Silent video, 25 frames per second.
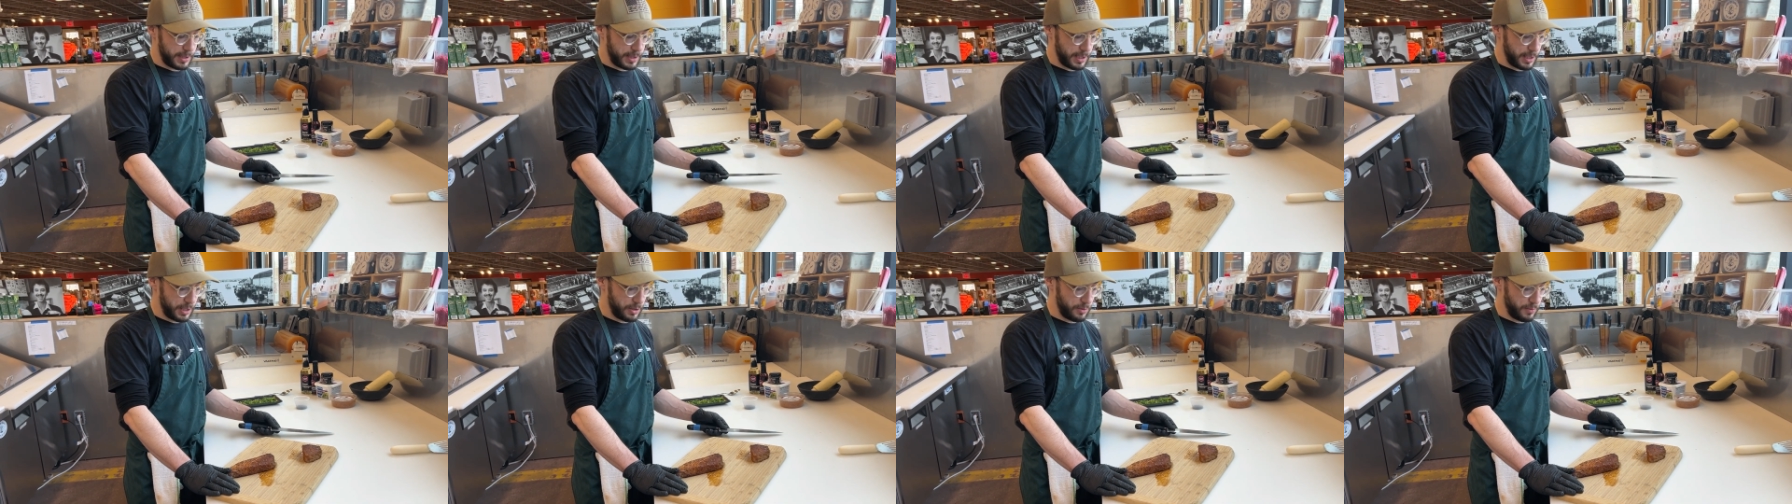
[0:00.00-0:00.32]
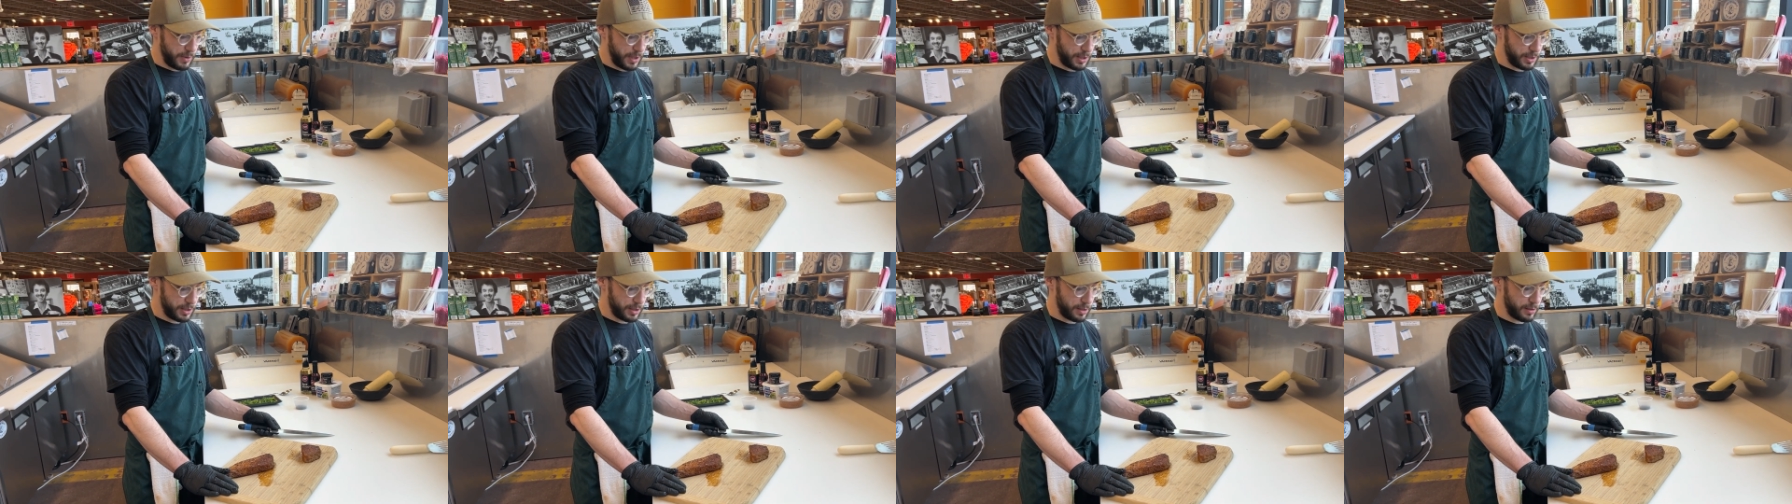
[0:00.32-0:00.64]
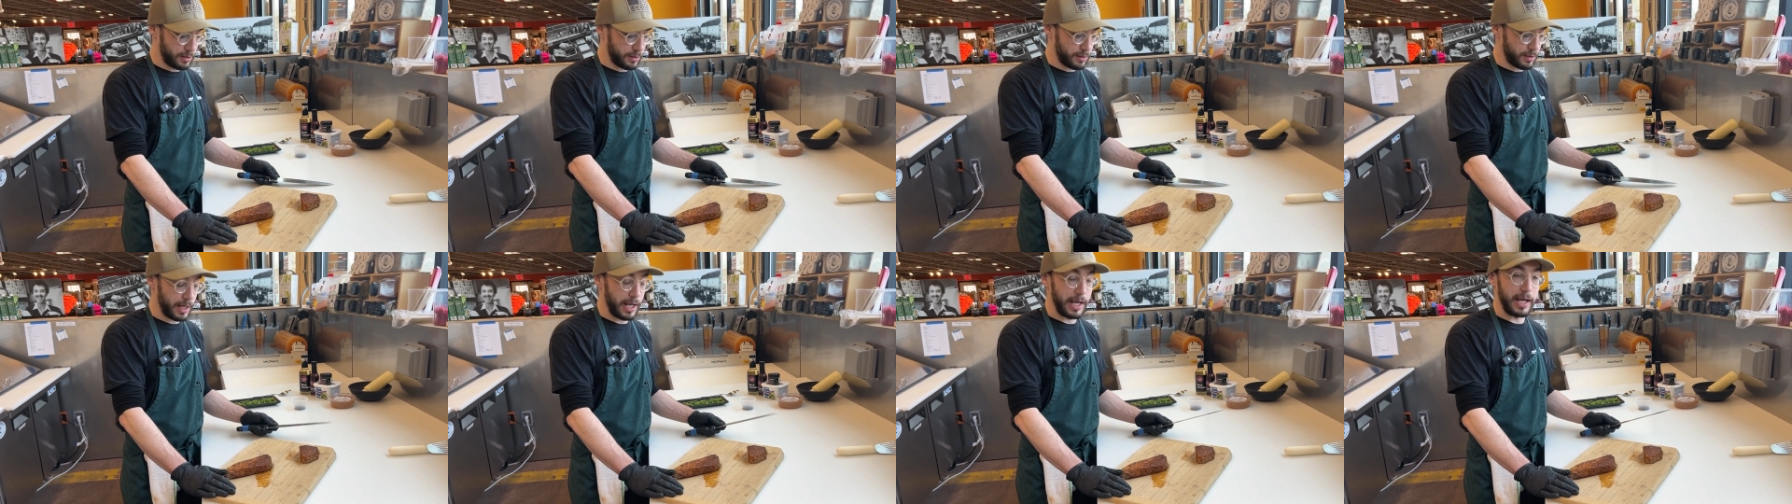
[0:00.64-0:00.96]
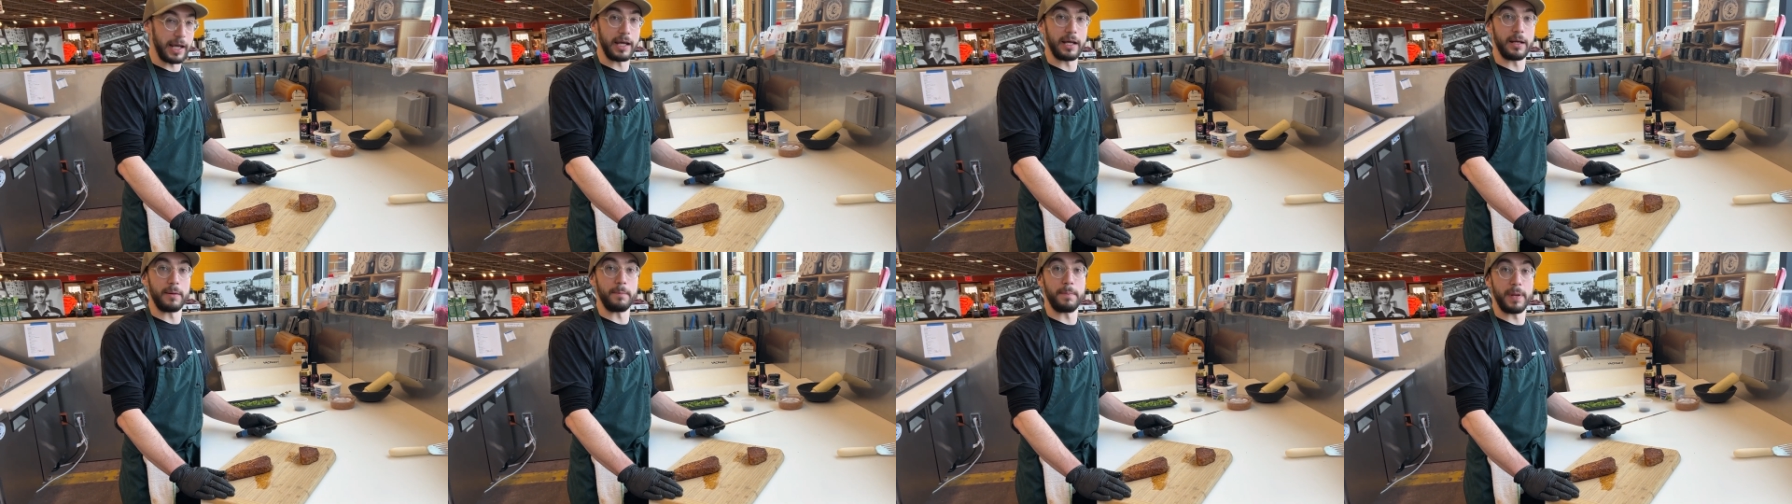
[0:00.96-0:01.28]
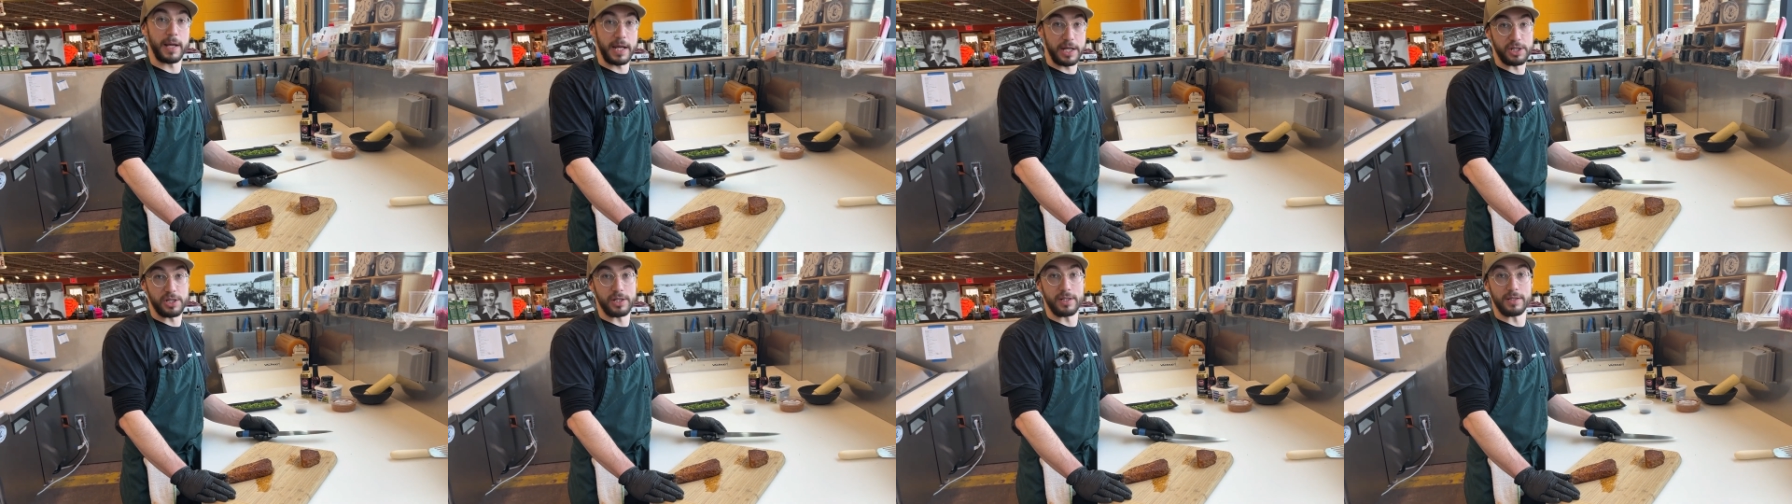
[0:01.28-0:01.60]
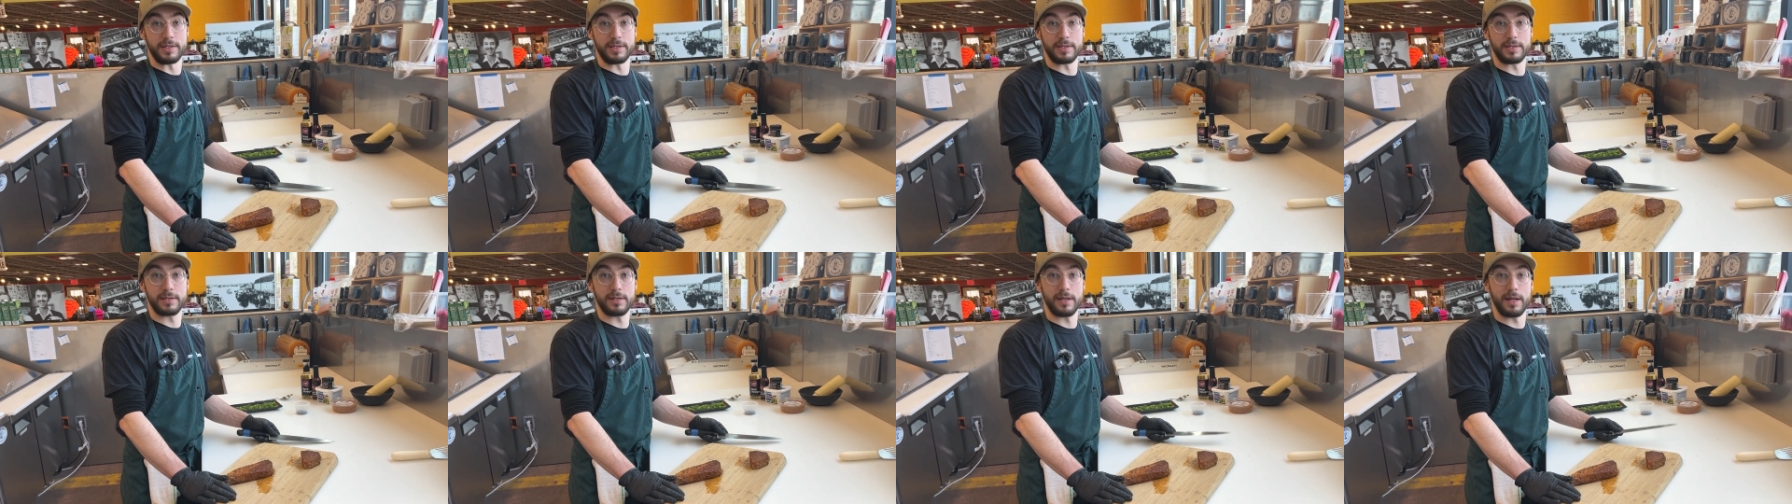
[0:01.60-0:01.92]
situation, and
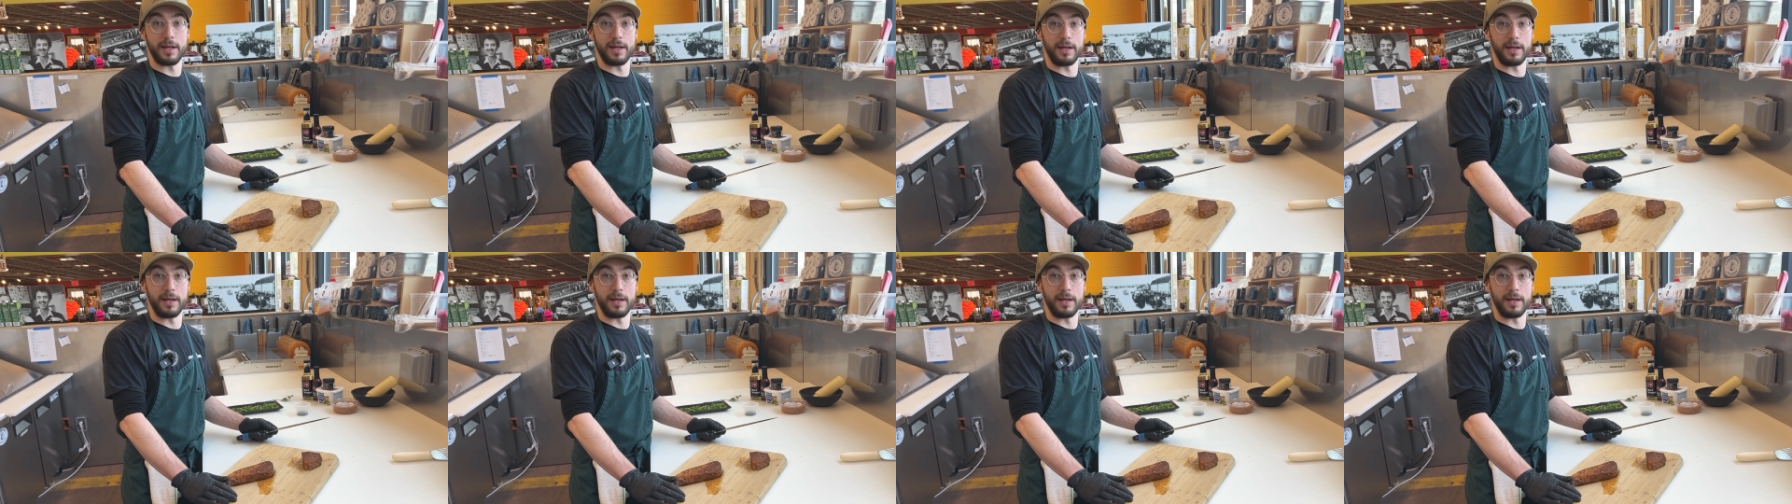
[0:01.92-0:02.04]
patience.